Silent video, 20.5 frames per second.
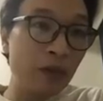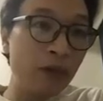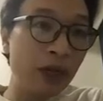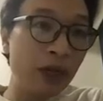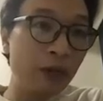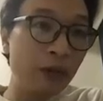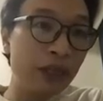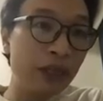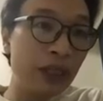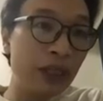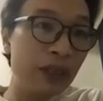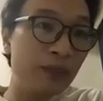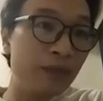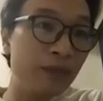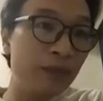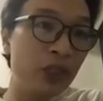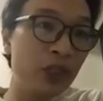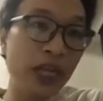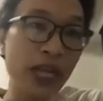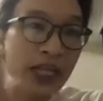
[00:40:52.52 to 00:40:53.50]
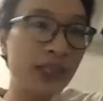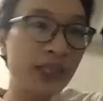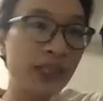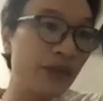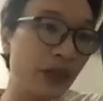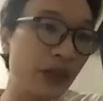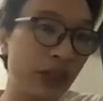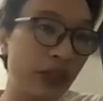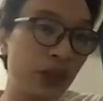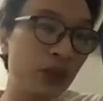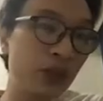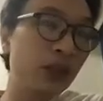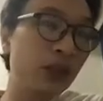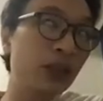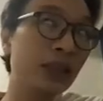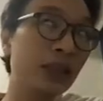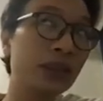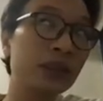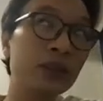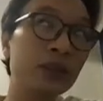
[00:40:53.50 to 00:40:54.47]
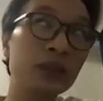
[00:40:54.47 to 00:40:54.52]
when we transfer it to
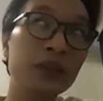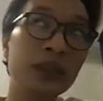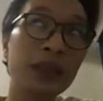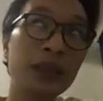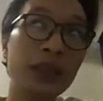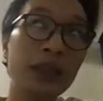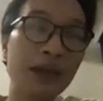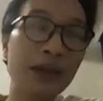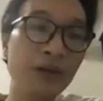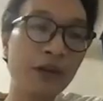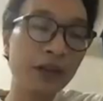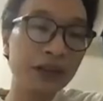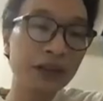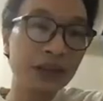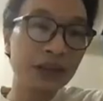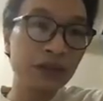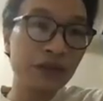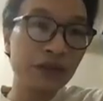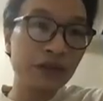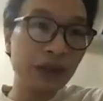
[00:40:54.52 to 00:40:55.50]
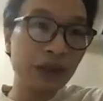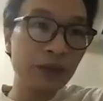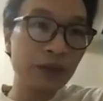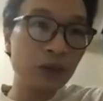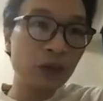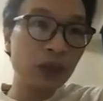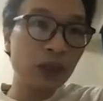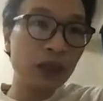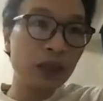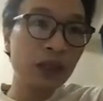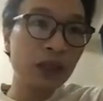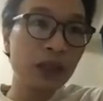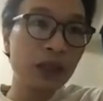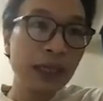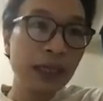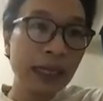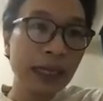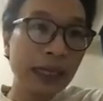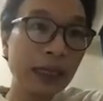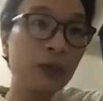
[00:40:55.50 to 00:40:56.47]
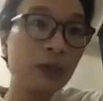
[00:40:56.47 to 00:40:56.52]
the Lagrangian framework,
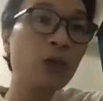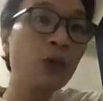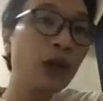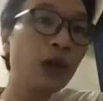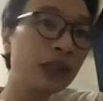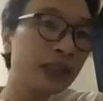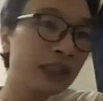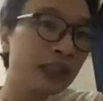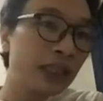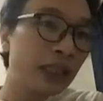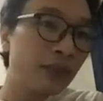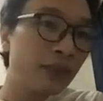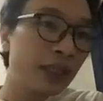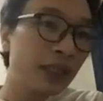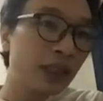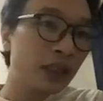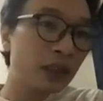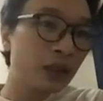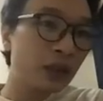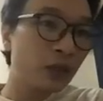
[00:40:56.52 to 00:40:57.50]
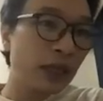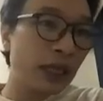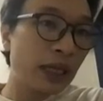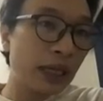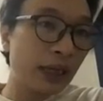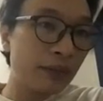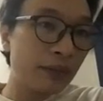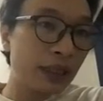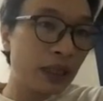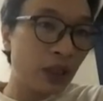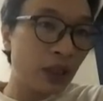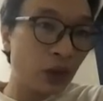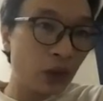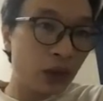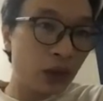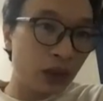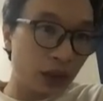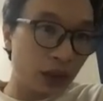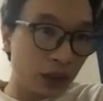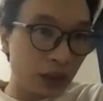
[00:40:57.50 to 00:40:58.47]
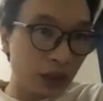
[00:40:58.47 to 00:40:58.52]
it works here because we have a
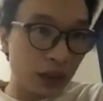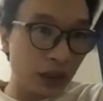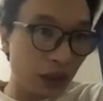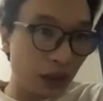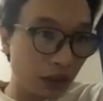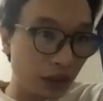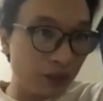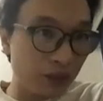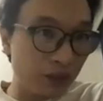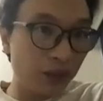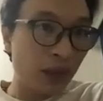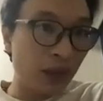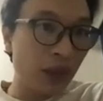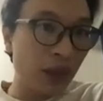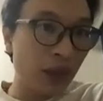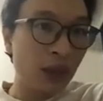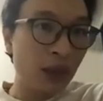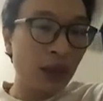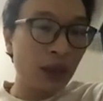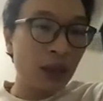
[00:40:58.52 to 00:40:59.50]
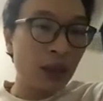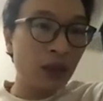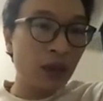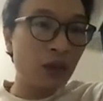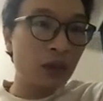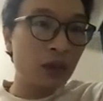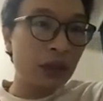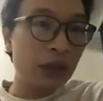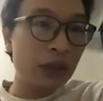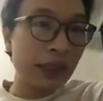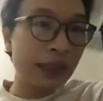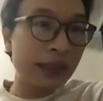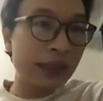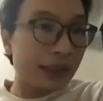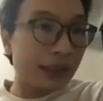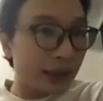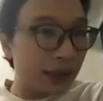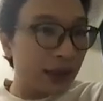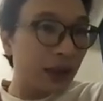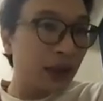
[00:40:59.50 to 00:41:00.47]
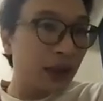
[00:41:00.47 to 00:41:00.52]
good, good
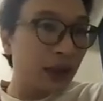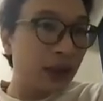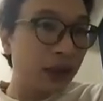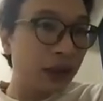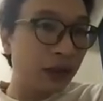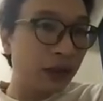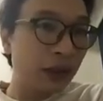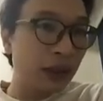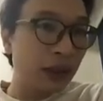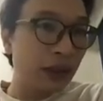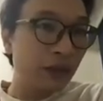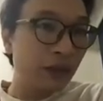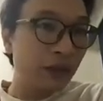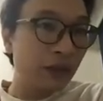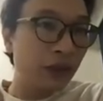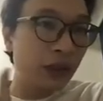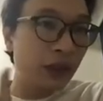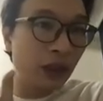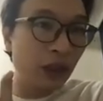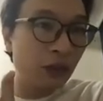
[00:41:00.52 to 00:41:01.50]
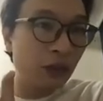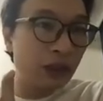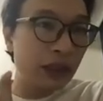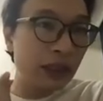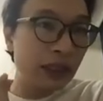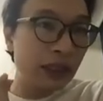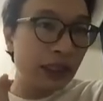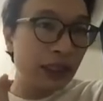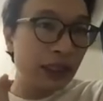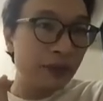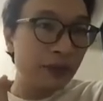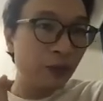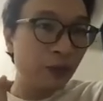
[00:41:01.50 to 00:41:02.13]
existent theory for the OD